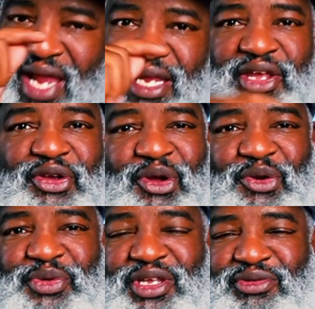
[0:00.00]
here
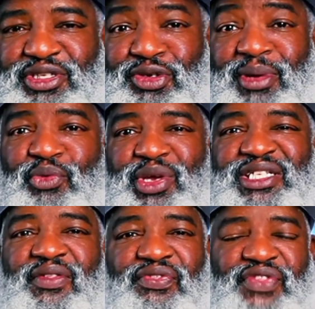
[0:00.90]
on YouTube and
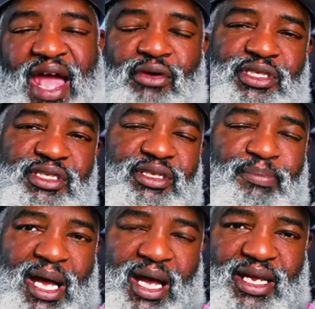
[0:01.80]
reaching thousands of
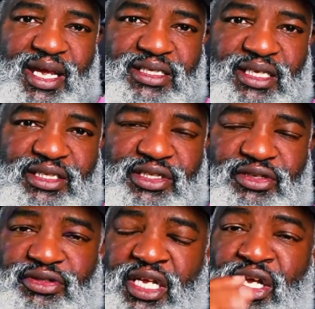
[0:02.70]
podcast
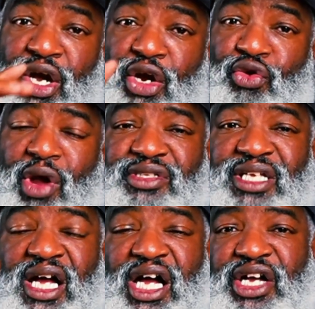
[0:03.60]
listeners across
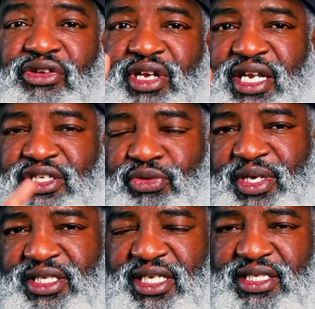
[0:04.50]

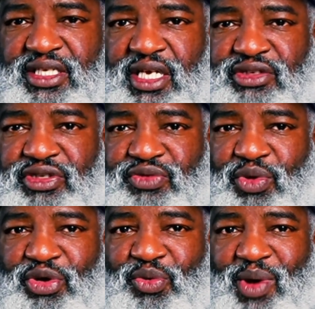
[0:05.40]
126 countries
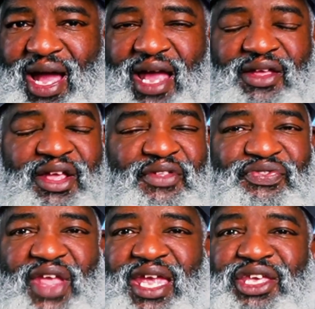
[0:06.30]
worldwide.
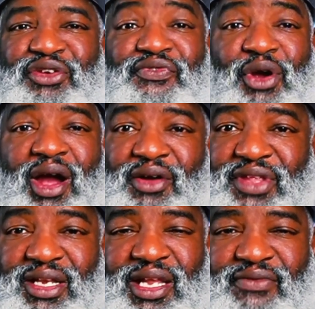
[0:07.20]
Thank you for all
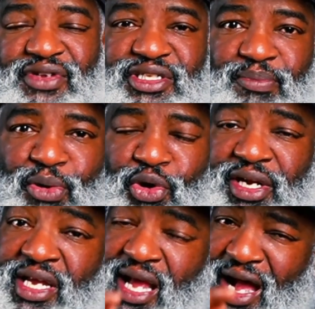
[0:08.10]
the love and
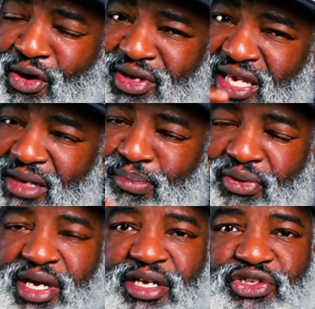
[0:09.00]
support. I'll keep
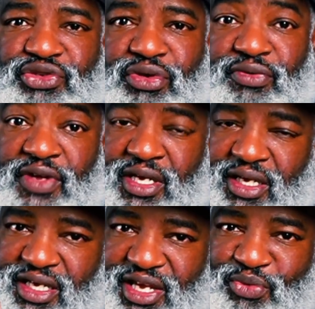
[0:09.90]
bringing the truth.
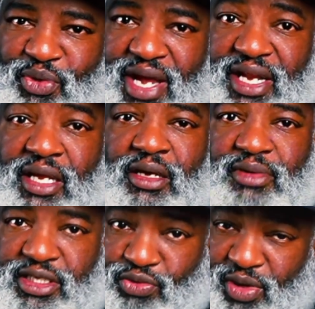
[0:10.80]
Get ready,
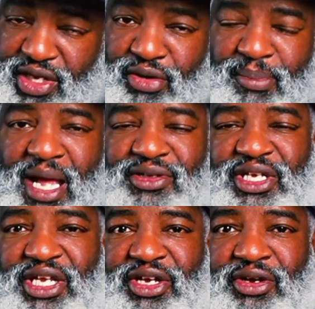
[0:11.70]
because what you're about to
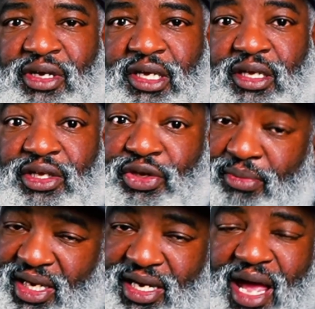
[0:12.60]
hear, you
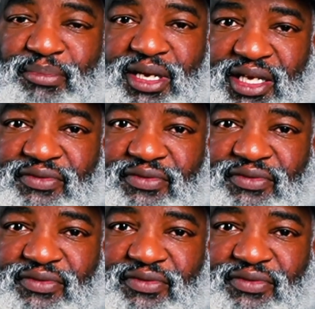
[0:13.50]
may not believe